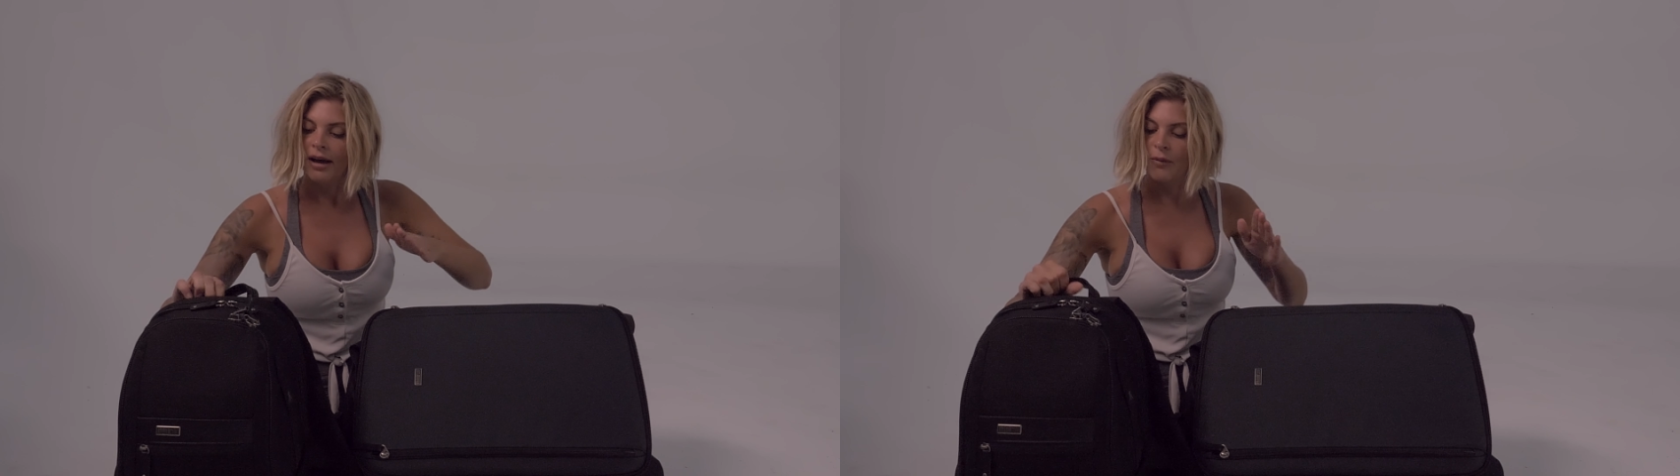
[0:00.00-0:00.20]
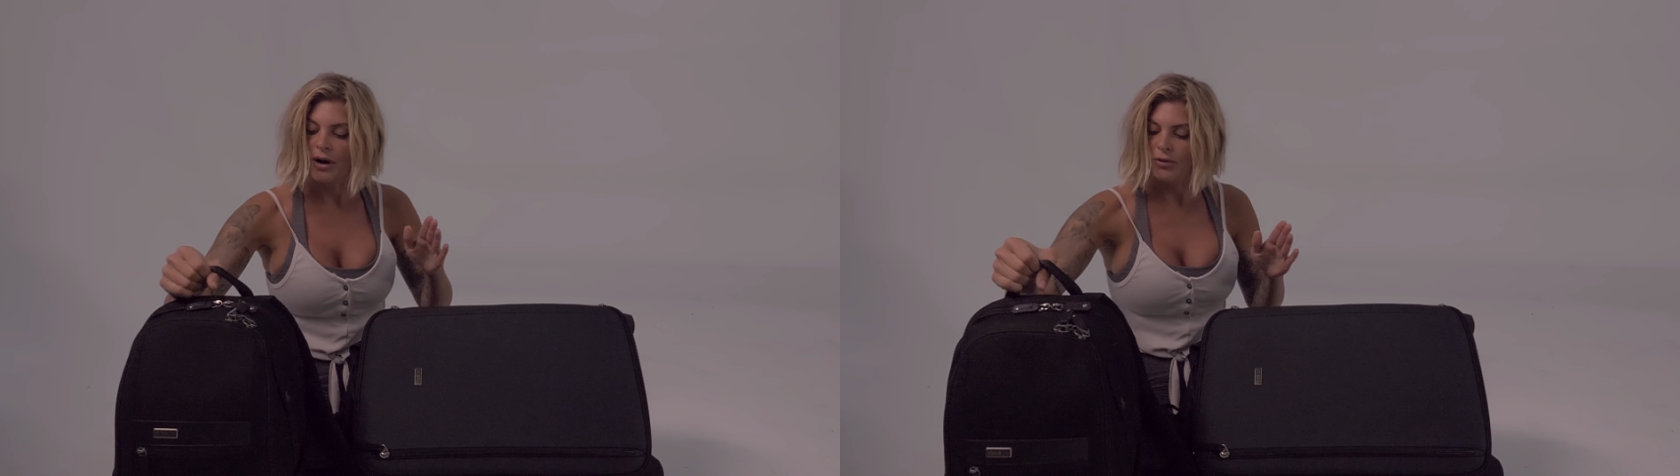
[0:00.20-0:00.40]

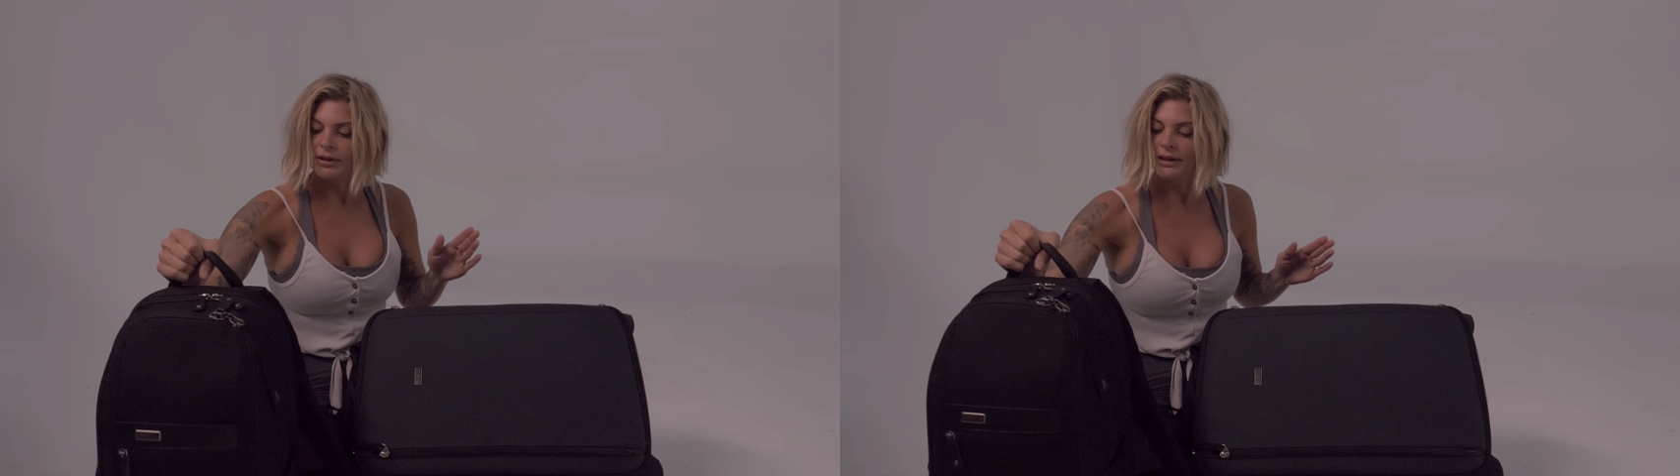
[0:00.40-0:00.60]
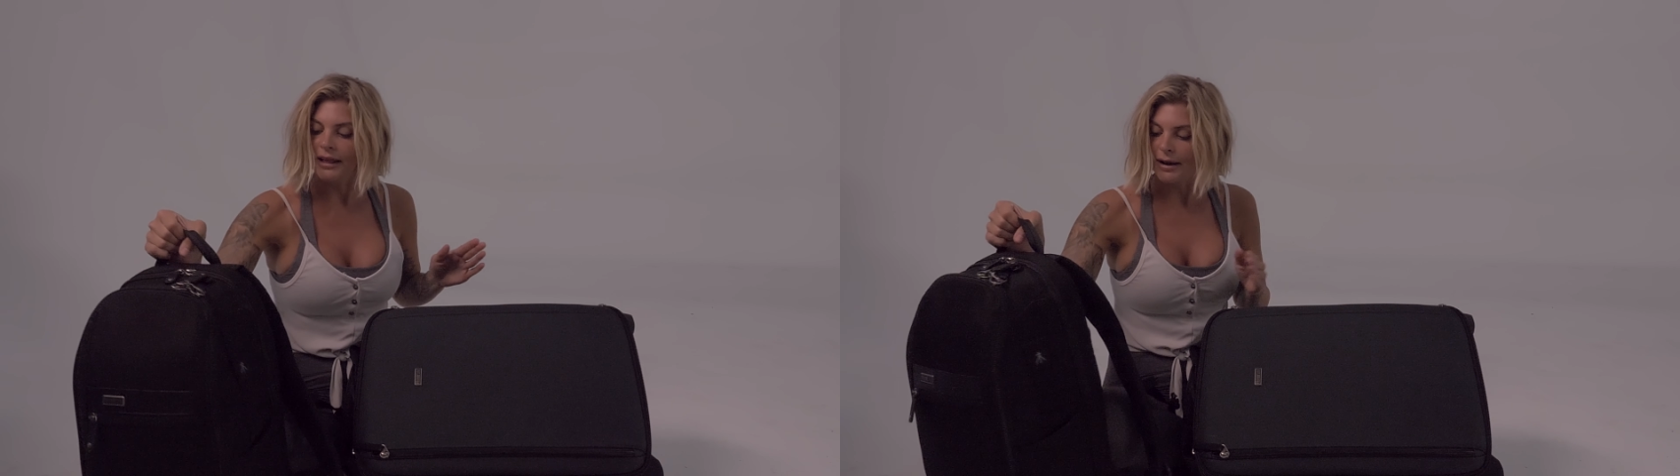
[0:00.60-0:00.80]
And what I
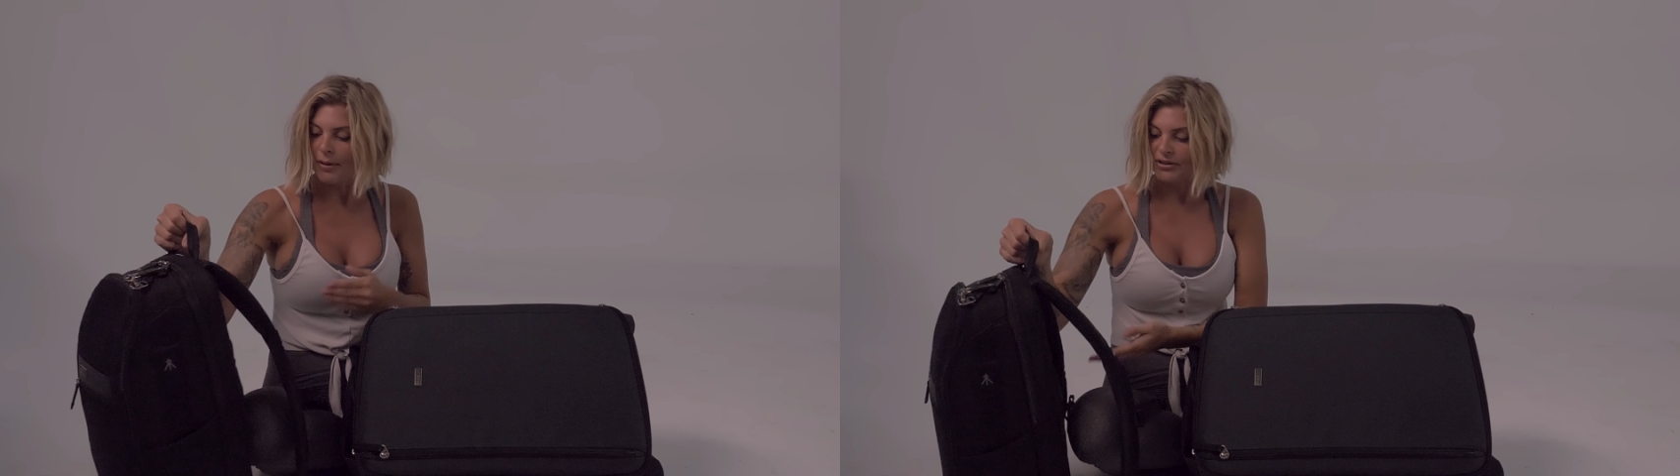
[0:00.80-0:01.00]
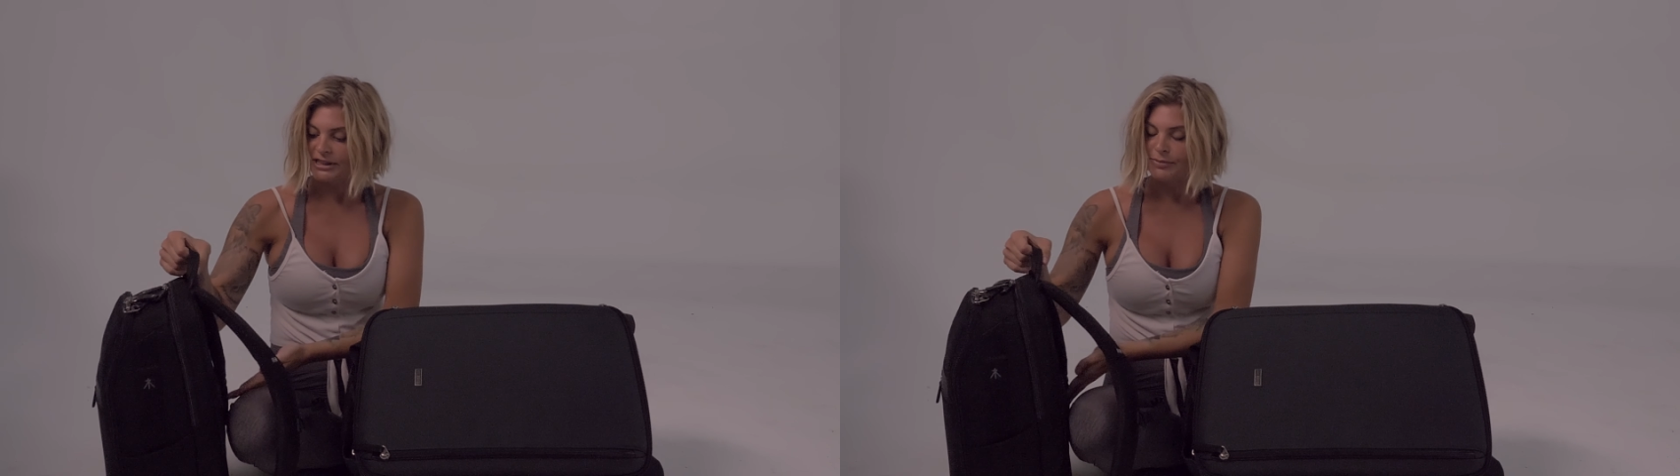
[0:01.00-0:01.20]
really like
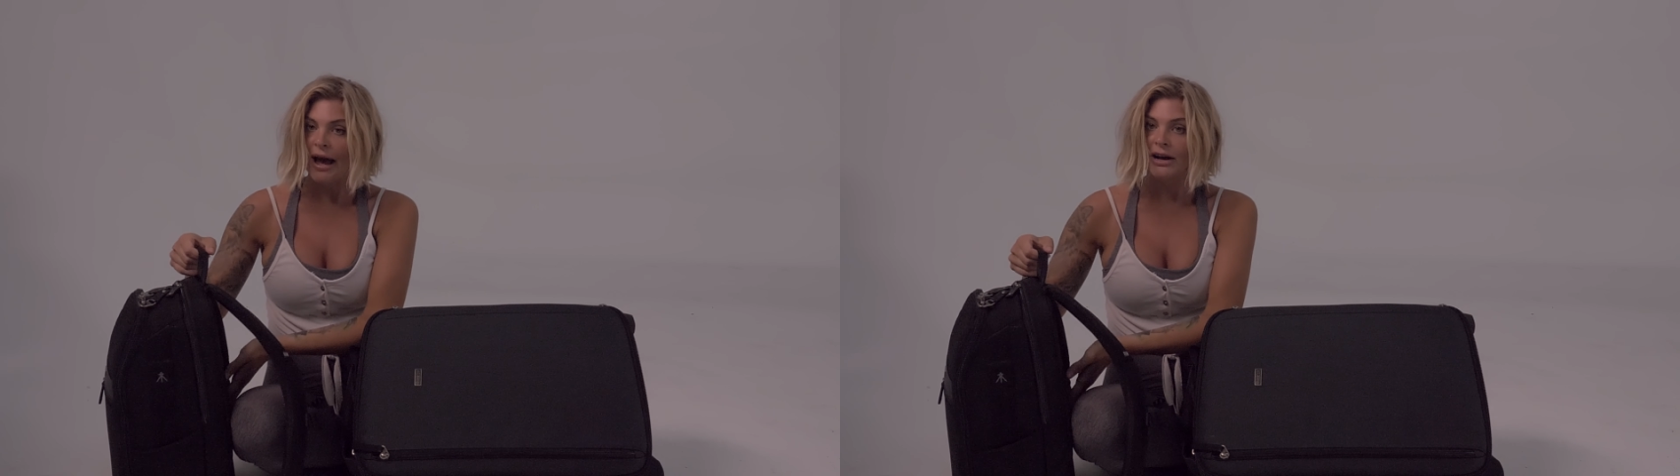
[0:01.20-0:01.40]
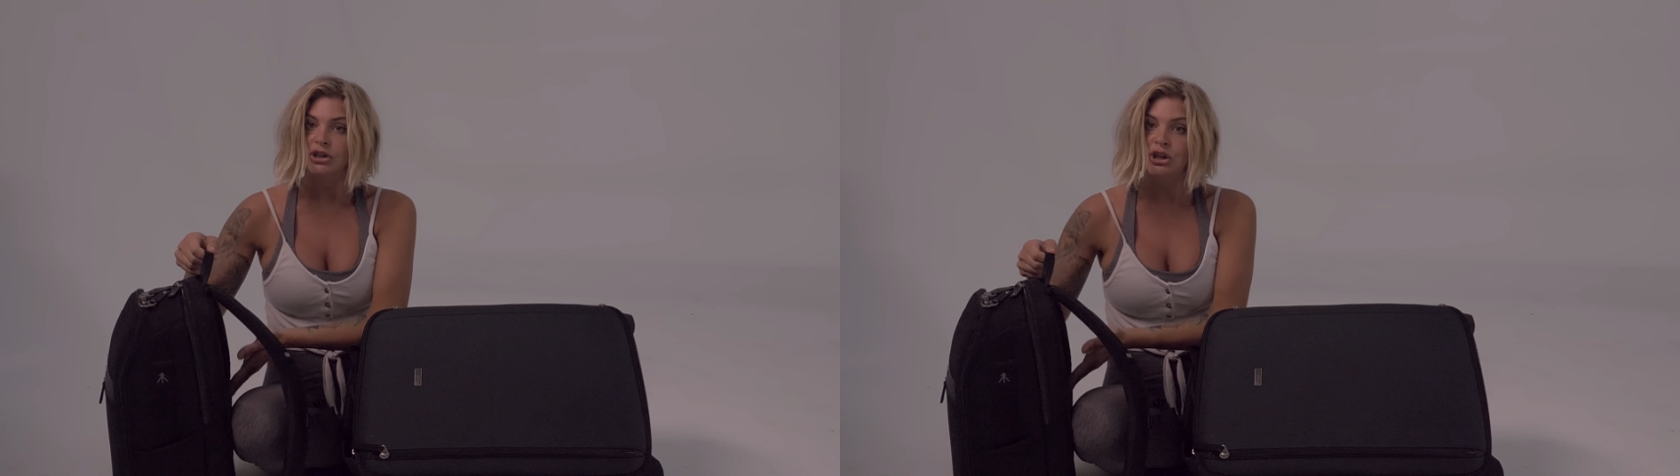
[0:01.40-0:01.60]
about this
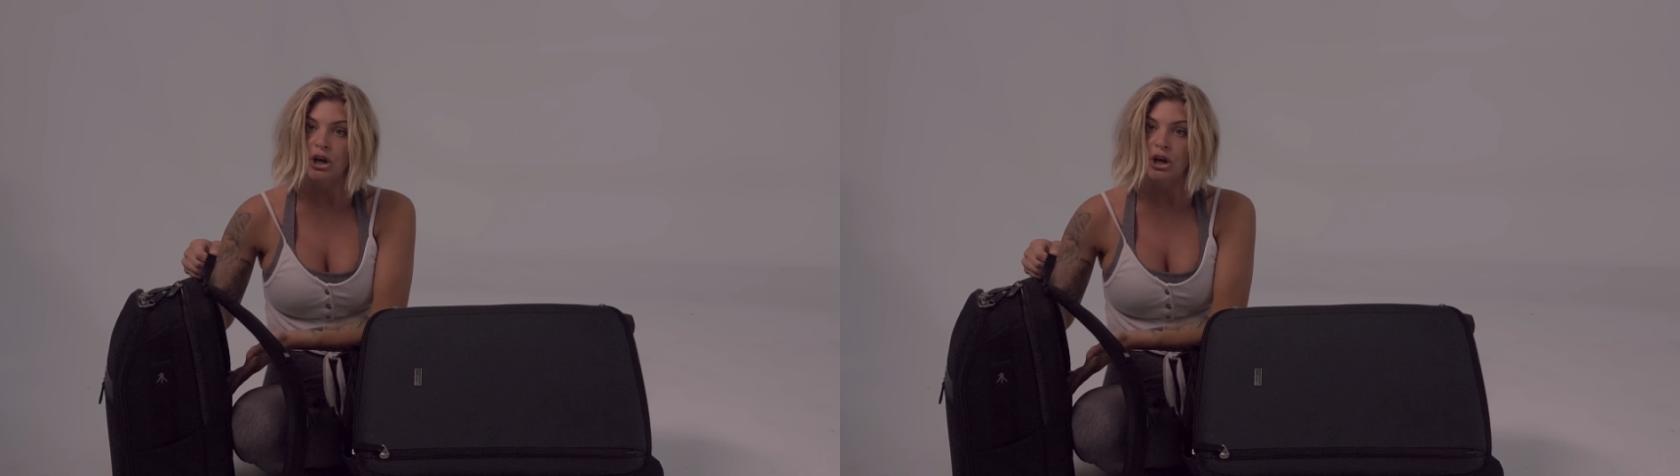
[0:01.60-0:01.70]
bag